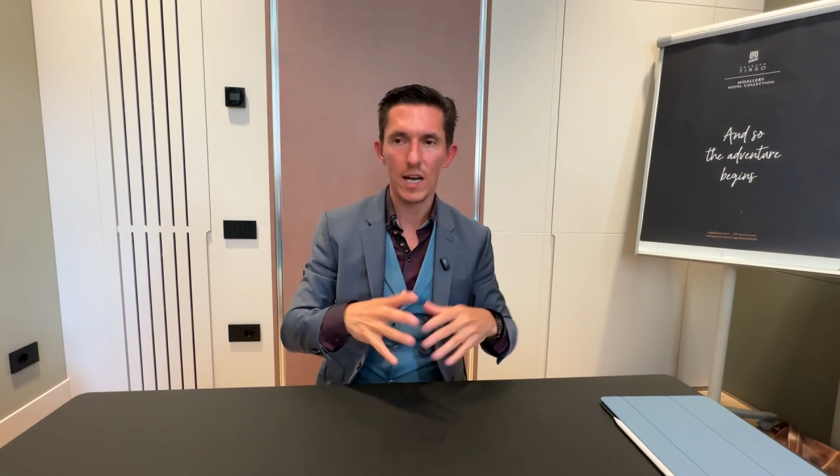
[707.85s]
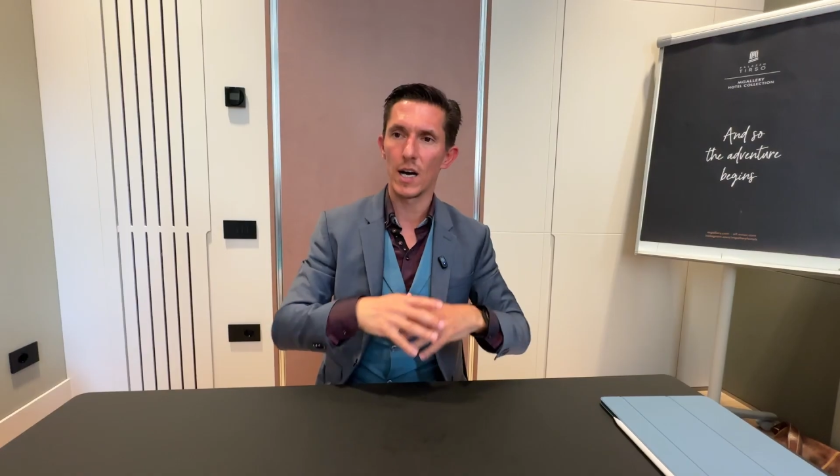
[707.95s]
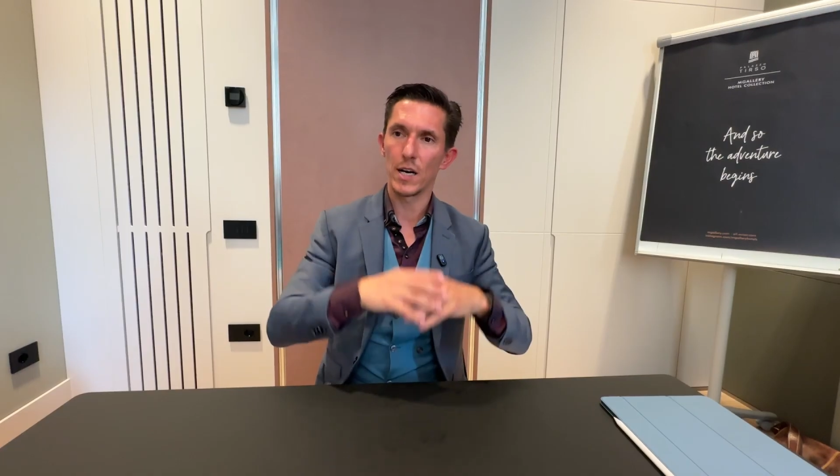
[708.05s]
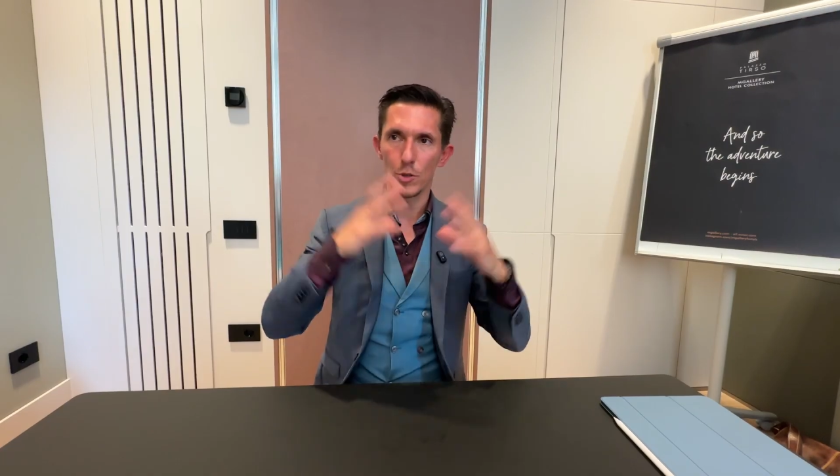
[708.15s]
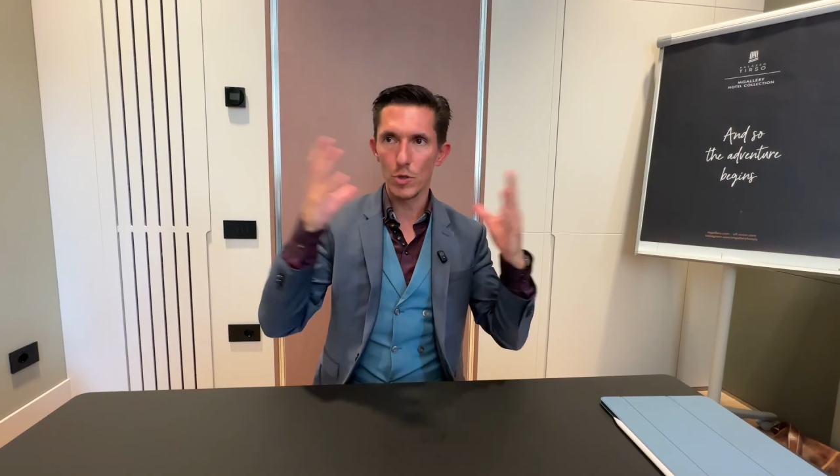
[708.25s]

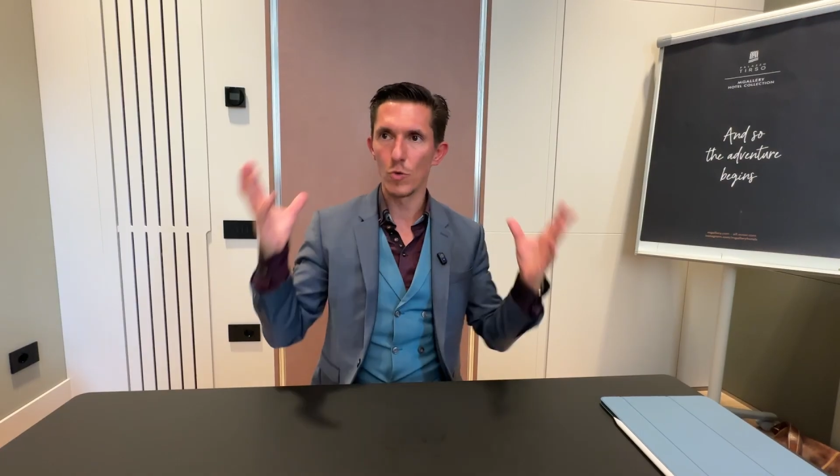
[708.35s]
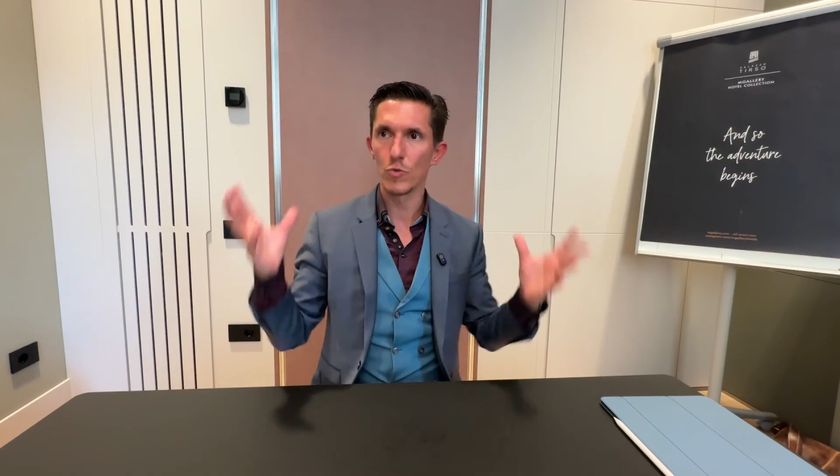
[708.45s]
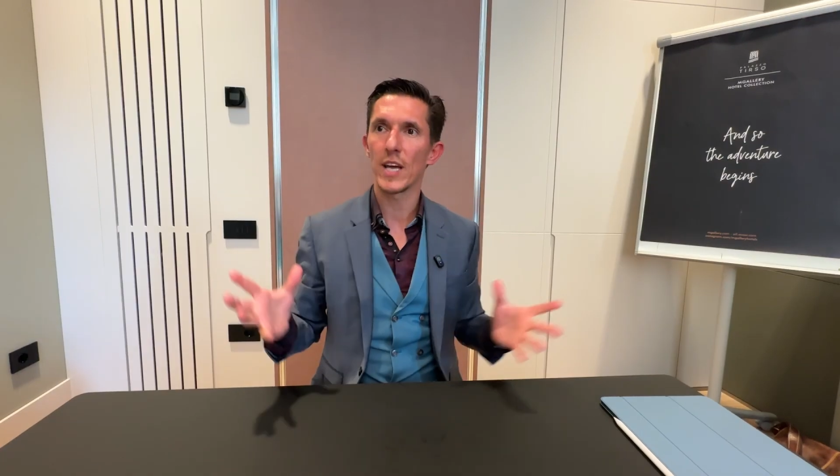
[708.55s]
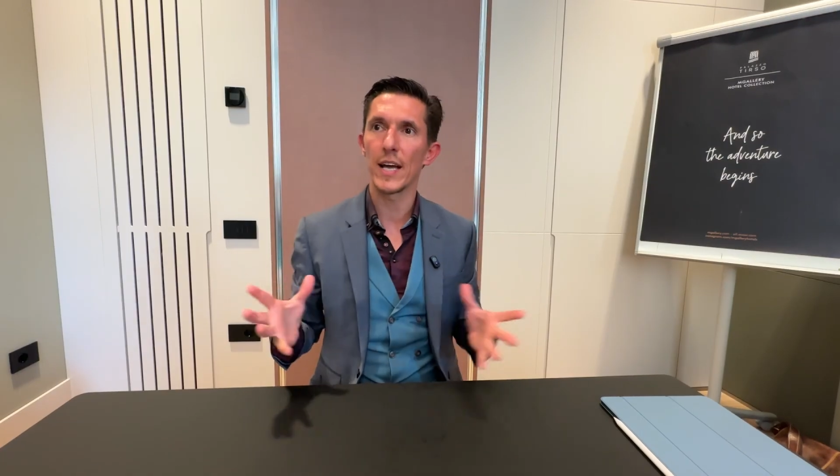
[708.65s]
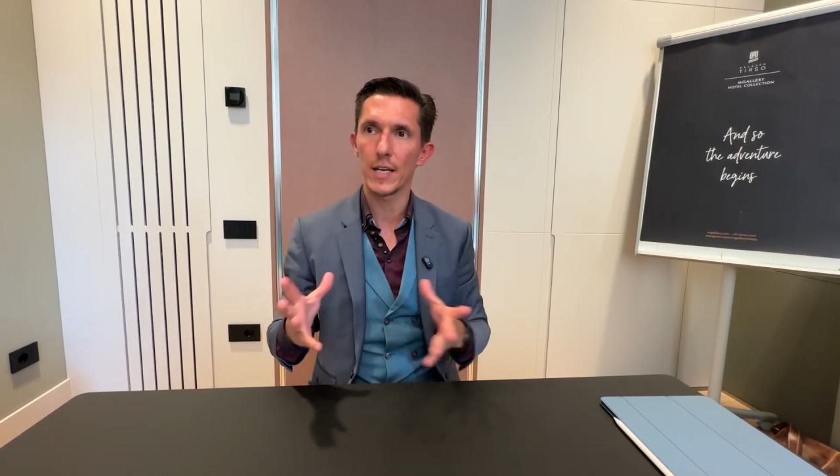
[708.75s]
You
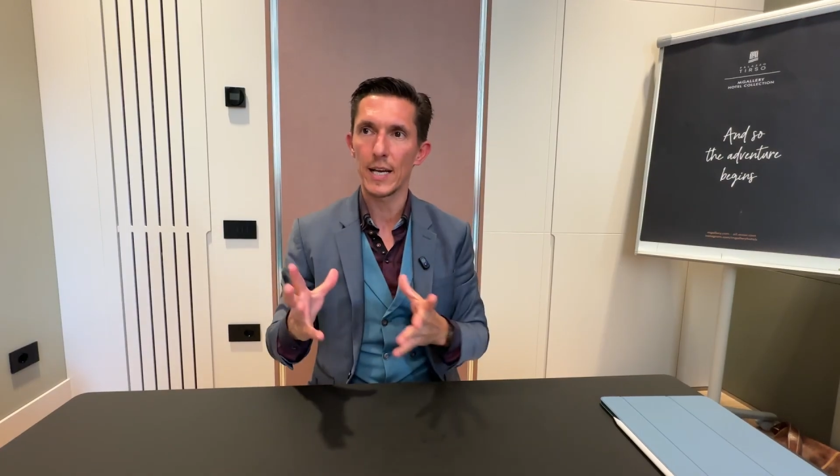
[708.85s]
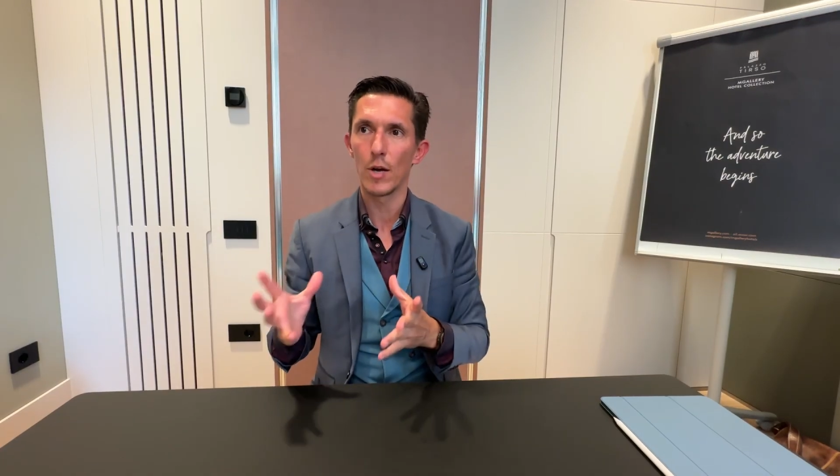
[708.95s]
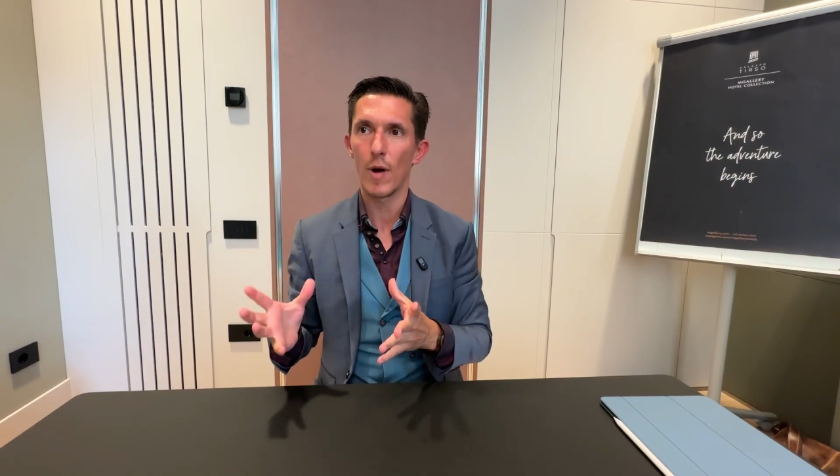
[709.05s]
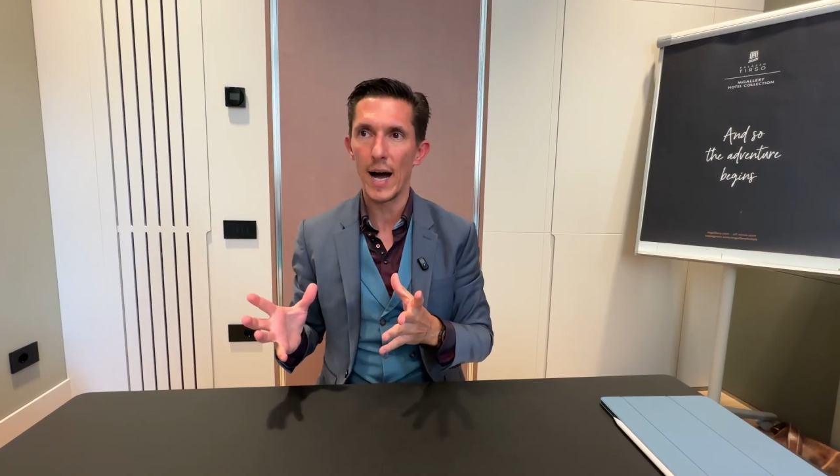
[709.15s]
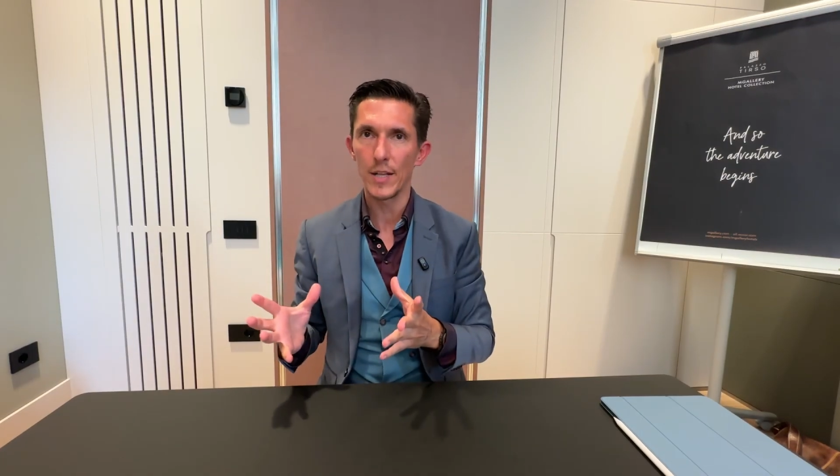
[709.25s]
don't get a
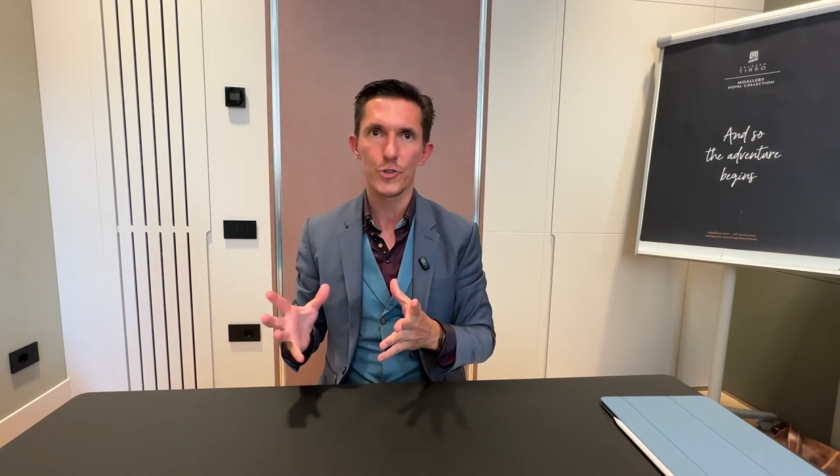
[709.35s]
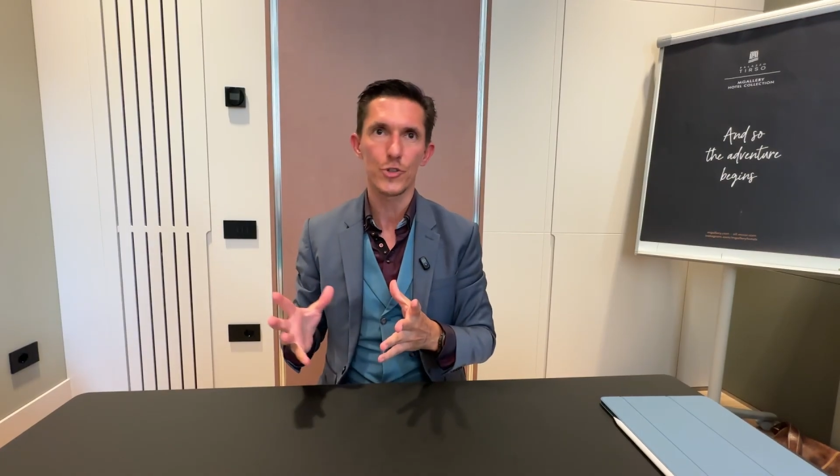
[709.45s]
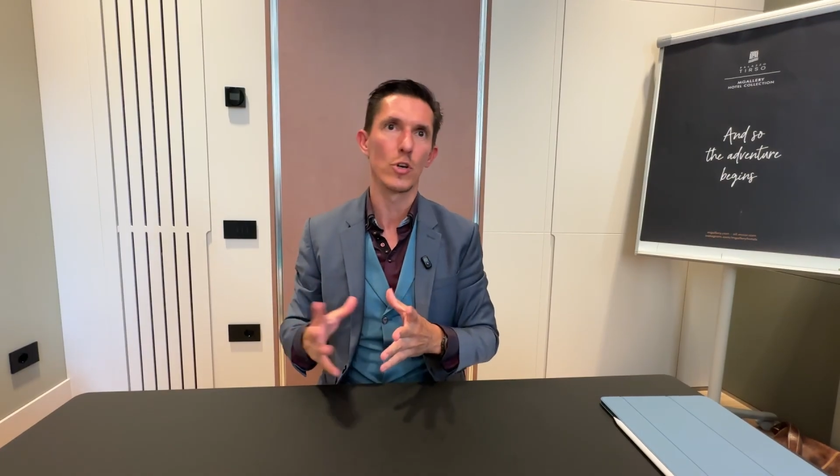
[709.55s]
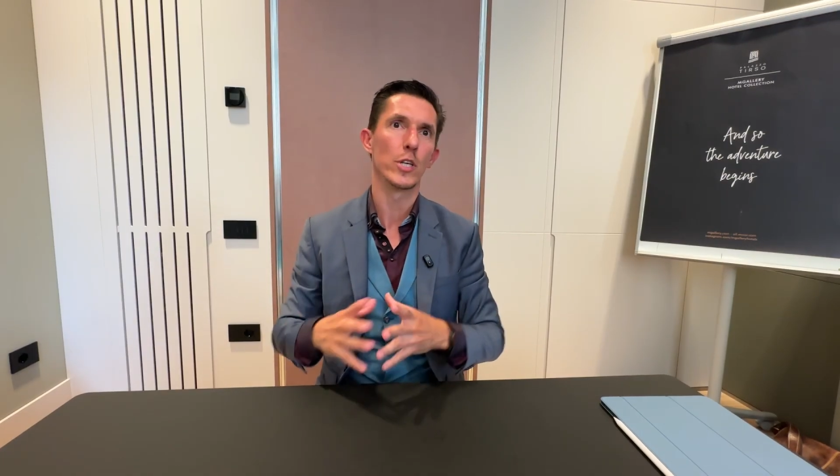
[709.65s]
clear answer.